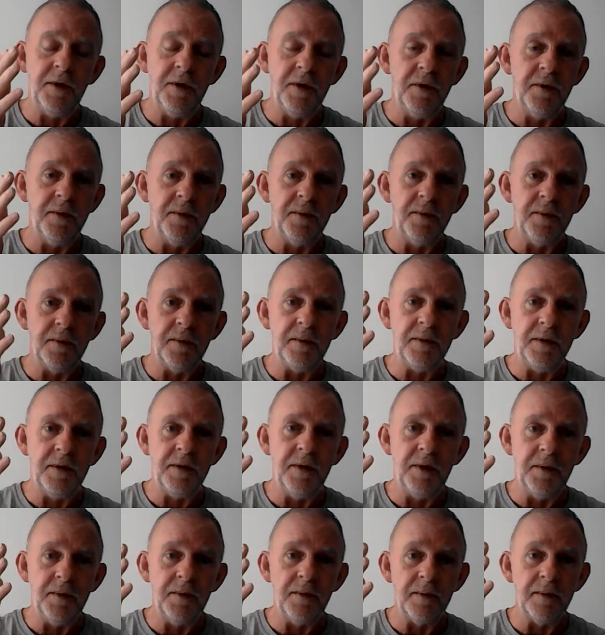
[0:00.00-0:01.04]
you,
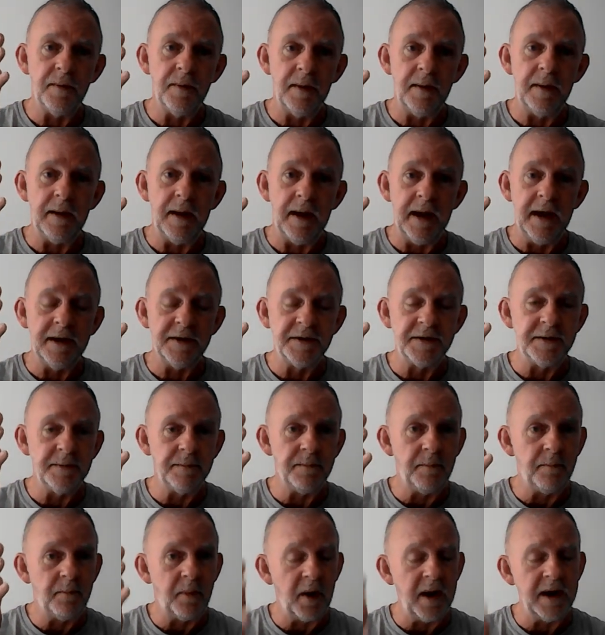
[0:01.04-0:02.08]
you,
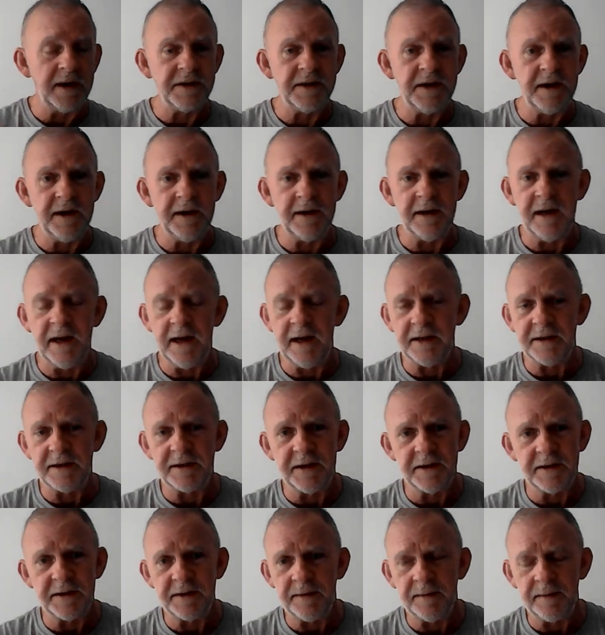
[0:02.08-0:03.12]
as President
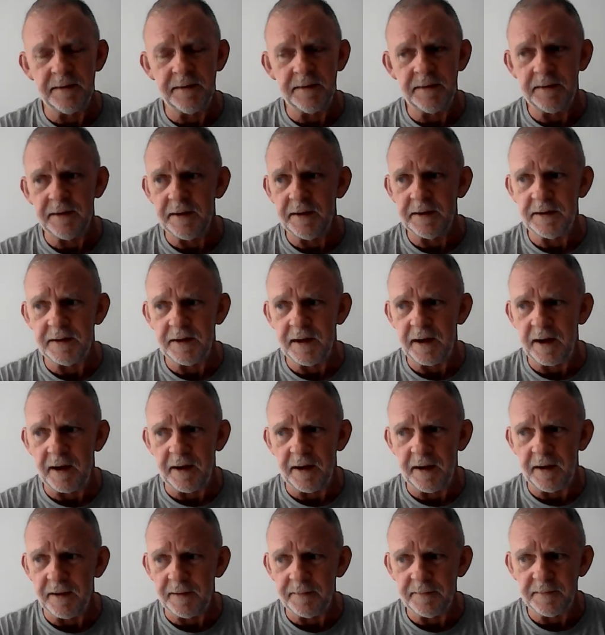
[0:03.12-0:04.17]
Nixon
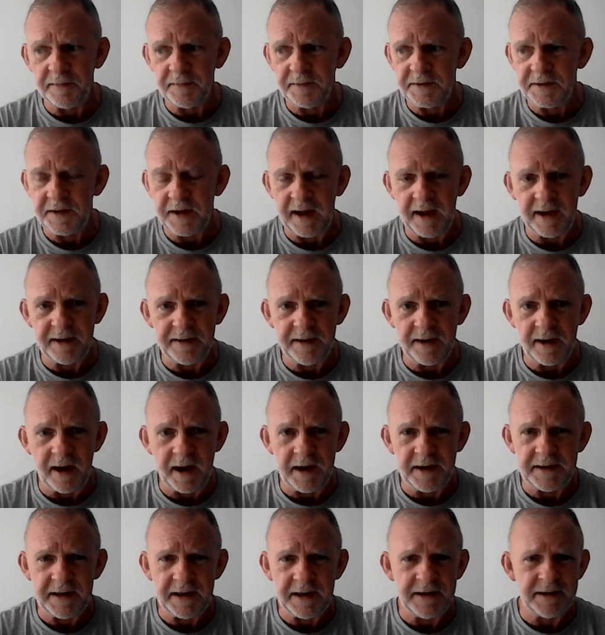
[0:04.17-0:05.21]
uh, said in
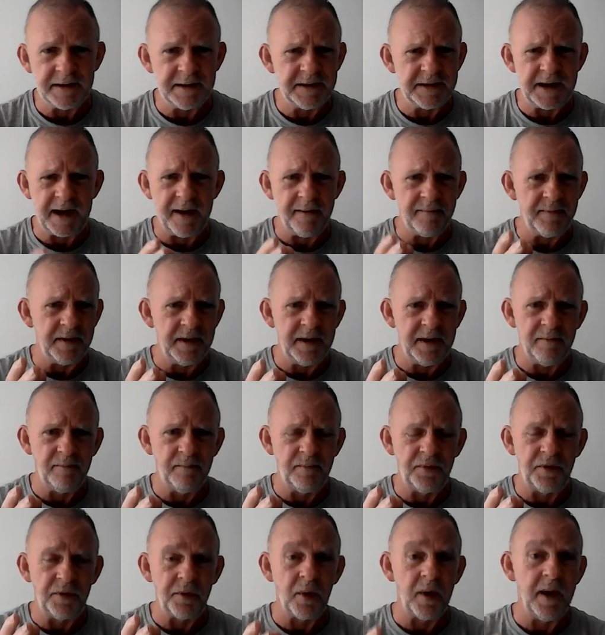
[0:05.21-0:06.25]

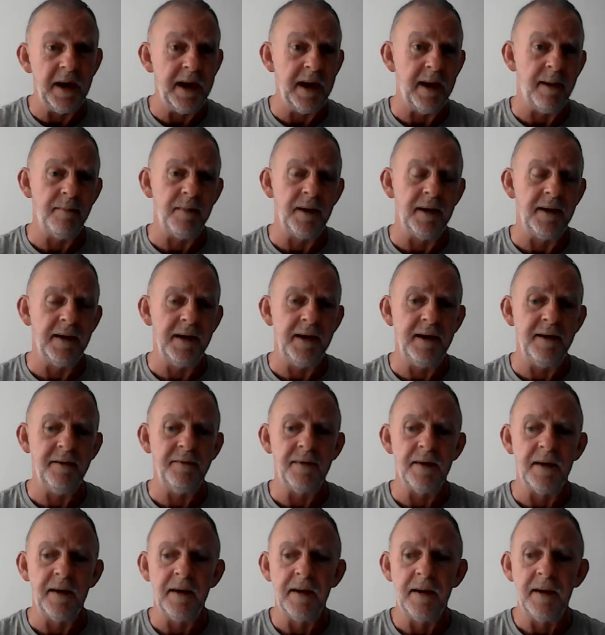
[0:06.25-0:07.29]
1973, I believe,
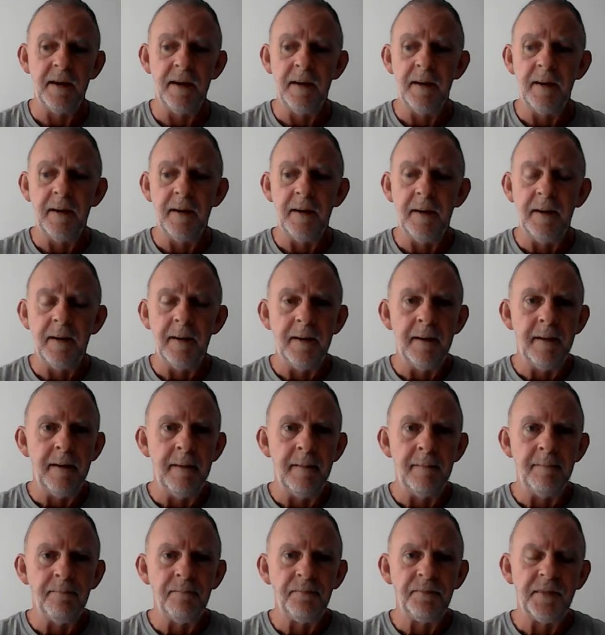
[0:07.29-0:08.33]

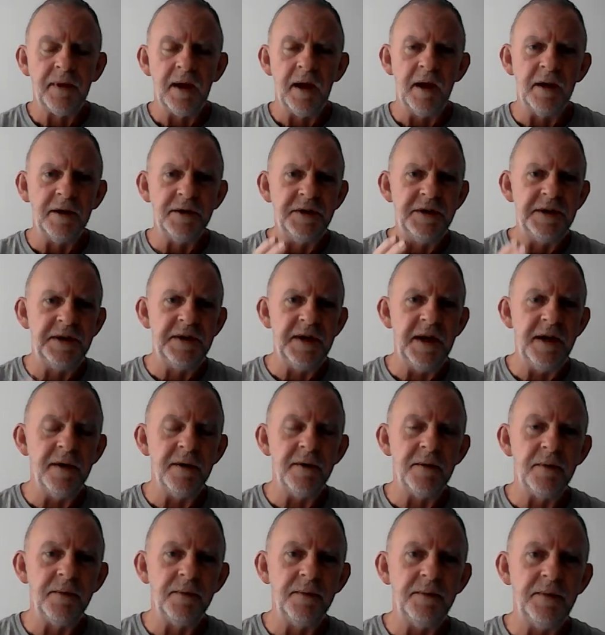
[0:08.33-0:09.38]

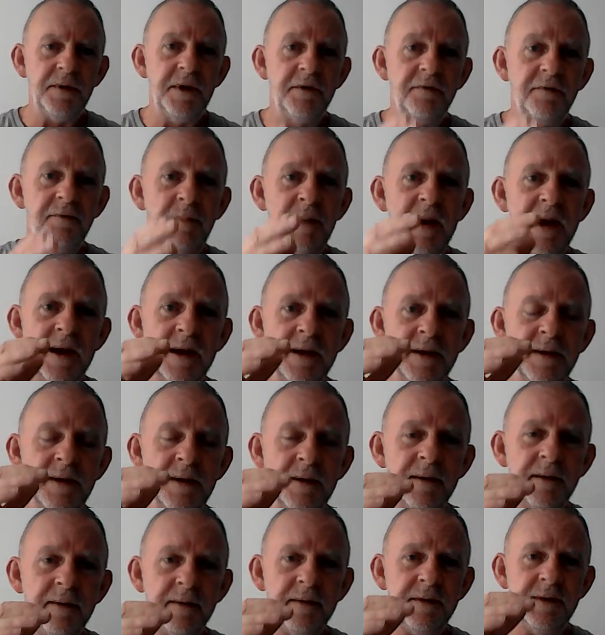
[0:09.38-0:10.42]
until you've
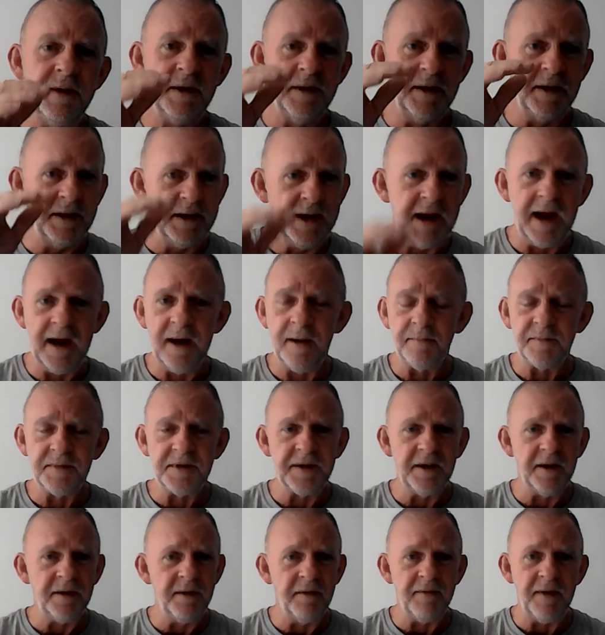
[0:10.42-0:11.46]
been to the depths
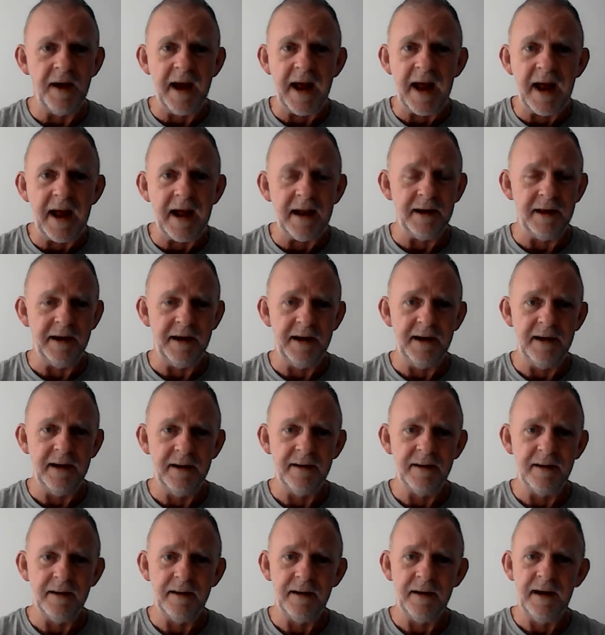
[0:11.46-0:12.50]
of the valley,
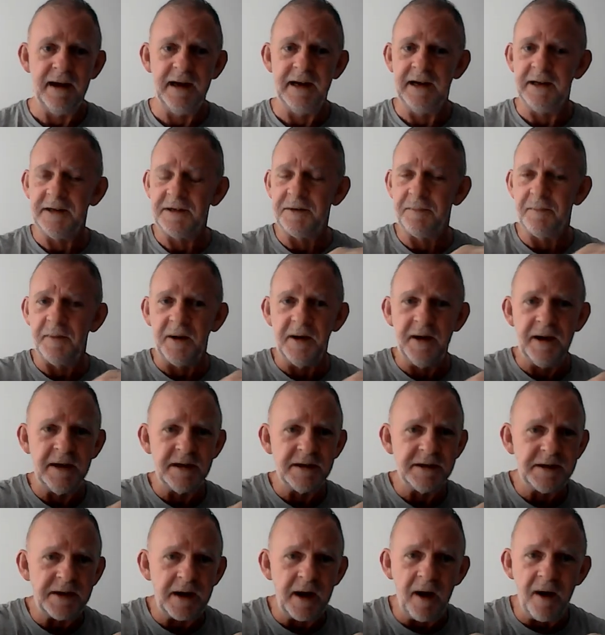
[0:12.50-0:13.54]
and
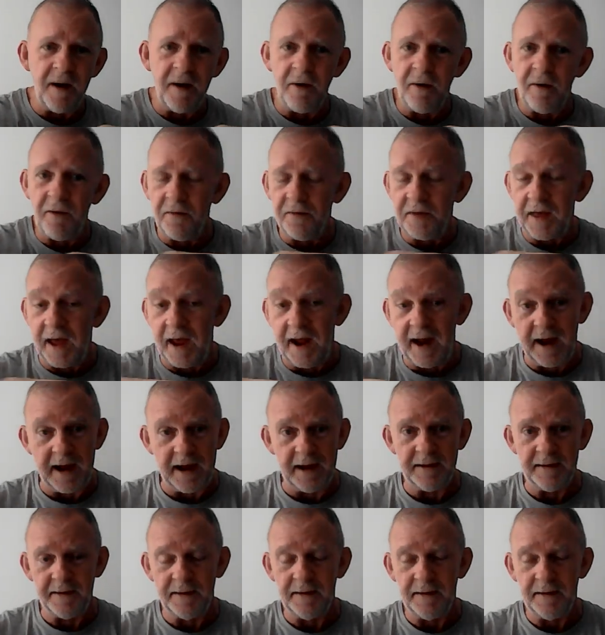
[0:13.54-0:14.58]
experienced all that,